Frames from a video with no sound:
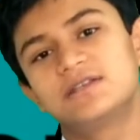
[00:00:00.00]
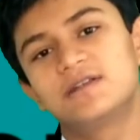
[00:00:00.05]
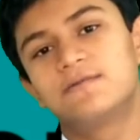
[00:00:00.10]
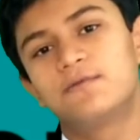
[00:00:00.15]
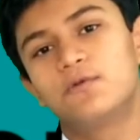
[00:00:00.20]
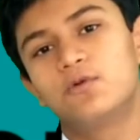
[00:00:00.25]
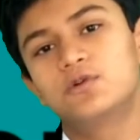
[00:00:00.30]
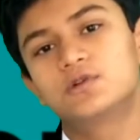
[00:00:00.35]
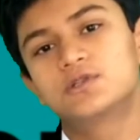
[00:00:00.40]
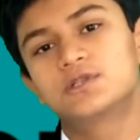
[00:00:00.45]

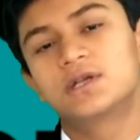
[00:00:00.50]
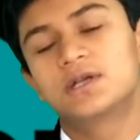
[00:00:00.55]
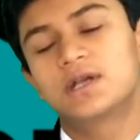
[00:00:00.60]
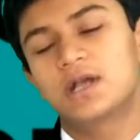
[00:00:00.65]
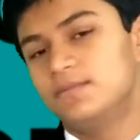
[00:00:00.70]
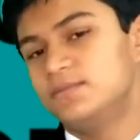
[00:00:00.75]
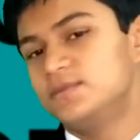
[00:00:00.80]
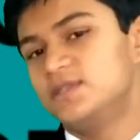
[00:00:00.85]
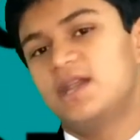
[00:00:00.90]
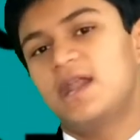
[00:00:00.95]
force comes
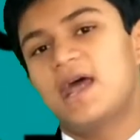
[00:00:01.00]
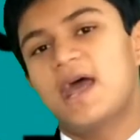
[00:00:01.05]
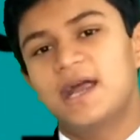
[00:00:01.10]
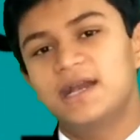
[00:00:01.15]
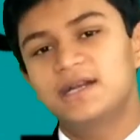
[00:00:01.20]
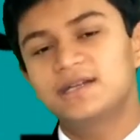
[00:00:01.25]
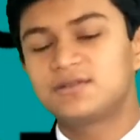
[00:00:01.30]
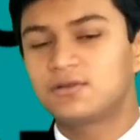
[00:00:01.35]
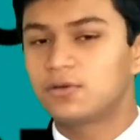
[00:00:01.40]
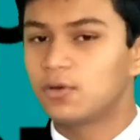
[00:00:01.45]
and
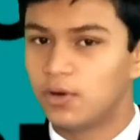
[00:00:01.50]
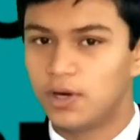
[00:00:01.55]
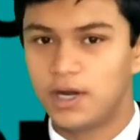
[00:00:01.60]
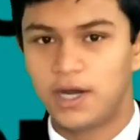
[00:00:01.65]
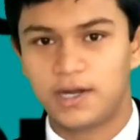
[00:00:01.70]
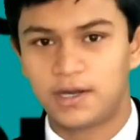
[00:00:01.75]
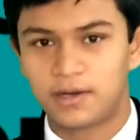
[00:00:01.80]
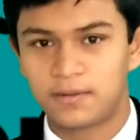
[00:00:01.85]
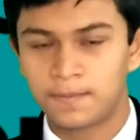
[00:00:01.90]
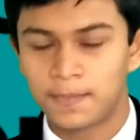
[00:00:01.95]
acts on it.
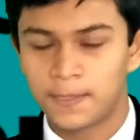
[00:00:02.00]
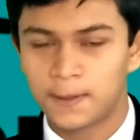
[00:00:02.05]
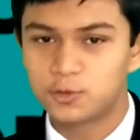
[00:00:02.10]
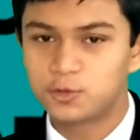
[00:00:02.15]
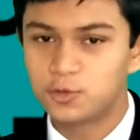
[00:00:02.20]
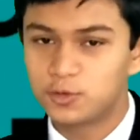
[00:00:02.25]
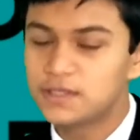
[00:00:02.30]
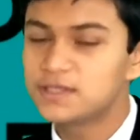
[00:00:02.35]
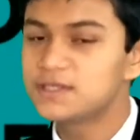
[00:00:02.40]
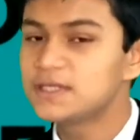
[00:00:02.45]
So
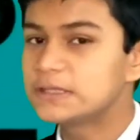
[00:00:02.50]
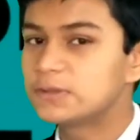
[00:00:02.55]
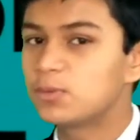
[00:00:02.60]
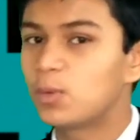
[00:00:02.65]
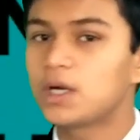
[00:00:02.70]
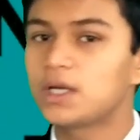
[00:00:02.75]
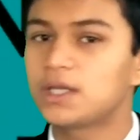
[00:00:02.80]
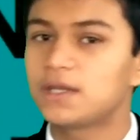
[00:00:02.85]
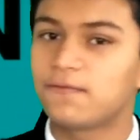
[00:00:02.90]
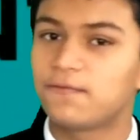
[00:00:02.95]
this is what
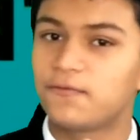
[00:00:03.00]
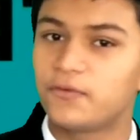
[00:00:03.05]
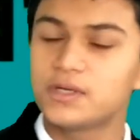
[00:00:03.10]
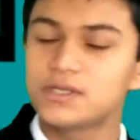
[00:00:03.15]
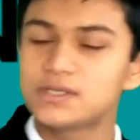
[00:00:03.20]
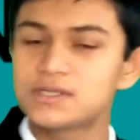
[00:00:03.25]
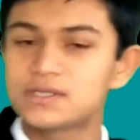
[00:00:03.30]
the first